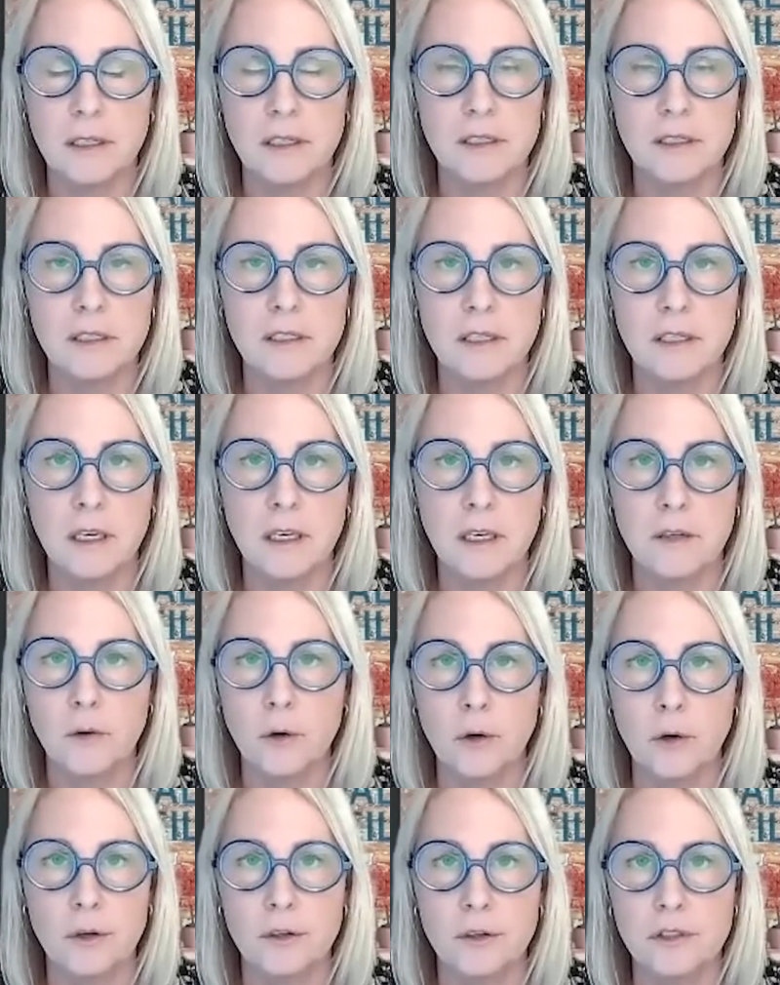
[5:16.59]
these executive
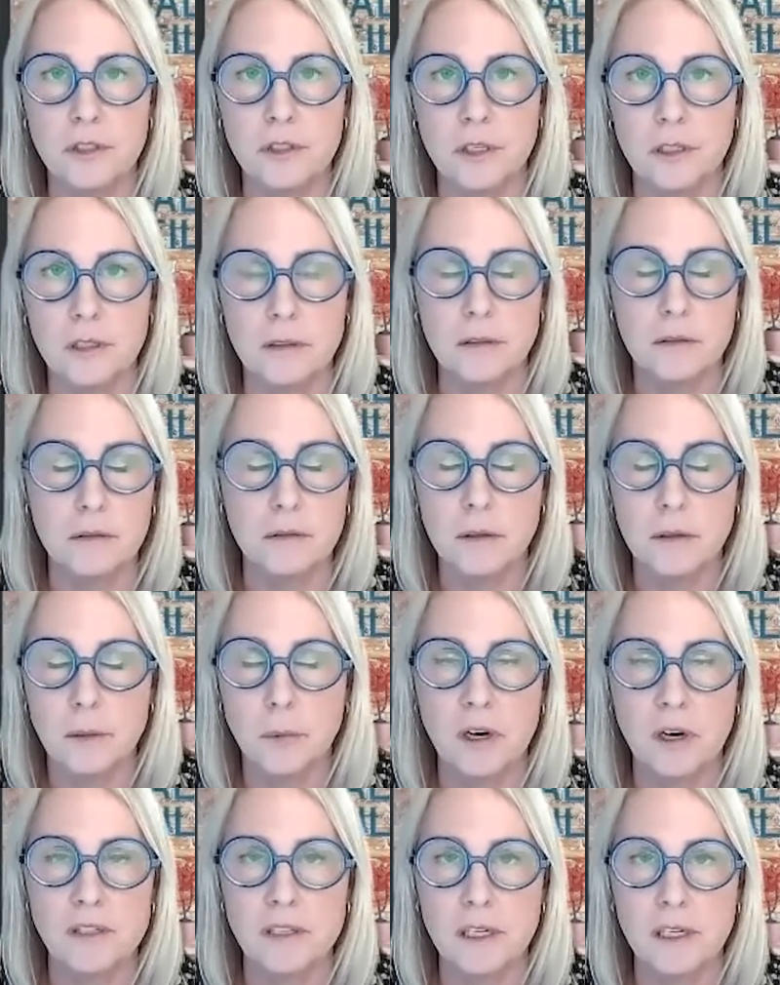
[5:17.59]
orders that the
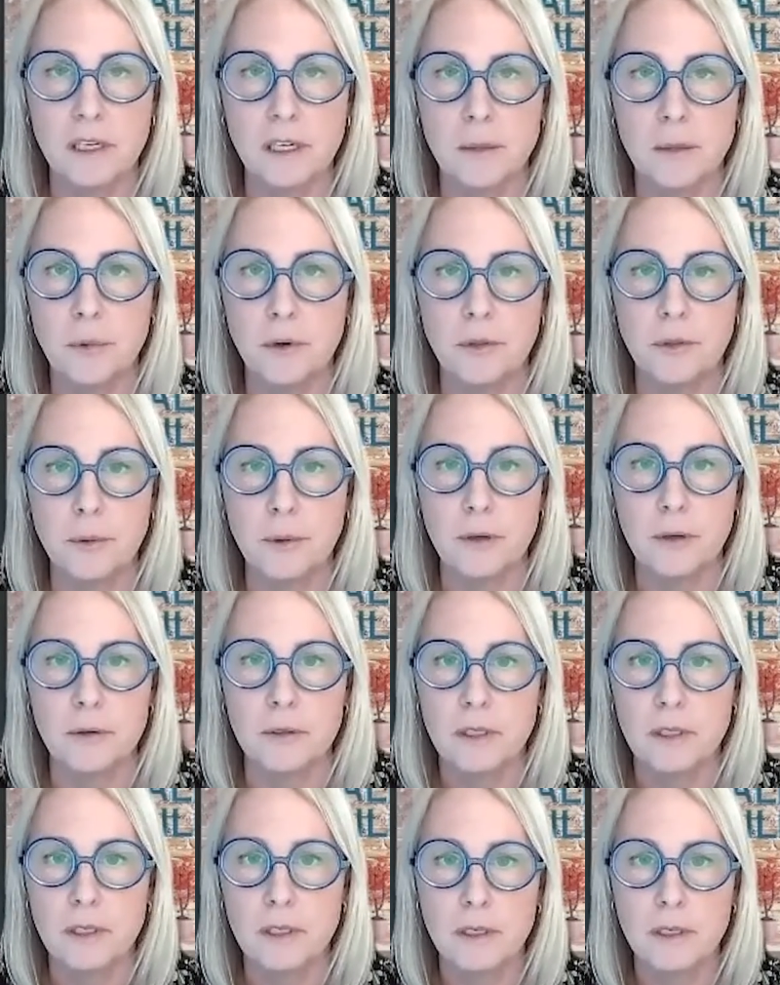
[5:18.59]
president can put through.